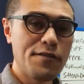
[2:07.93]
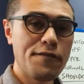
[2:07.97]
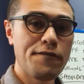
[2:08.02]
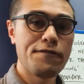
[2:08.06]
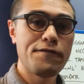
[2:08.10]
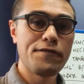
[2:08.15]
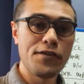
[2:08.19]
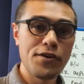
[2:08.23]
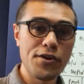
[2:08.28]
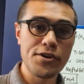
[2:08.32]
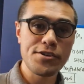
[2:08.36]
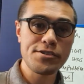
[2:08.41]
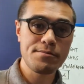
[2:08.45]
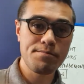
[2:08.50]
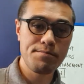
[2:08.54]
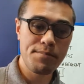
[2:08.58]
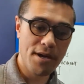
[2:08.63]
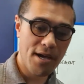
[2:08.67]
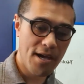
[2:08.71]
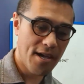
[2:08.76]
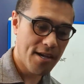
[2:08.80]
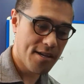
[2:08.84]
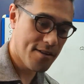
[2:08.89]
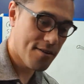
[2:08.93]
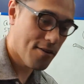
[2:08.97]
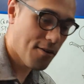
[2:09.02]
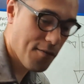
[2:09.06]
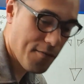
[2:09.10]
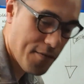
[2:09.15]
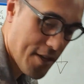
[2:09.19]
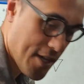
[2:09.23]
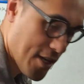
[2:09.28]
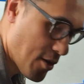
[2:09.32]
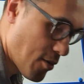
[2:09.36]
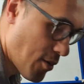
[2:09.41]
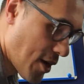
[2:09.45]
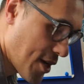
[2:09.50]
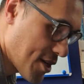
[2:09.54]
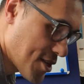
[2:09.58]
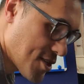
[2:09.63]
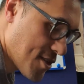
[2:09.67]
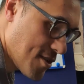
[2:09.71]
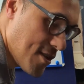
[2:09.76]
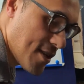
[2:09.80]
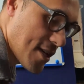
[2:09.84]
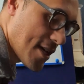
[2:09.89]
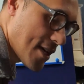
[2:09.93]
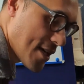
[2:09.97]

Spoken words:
first part of the equation,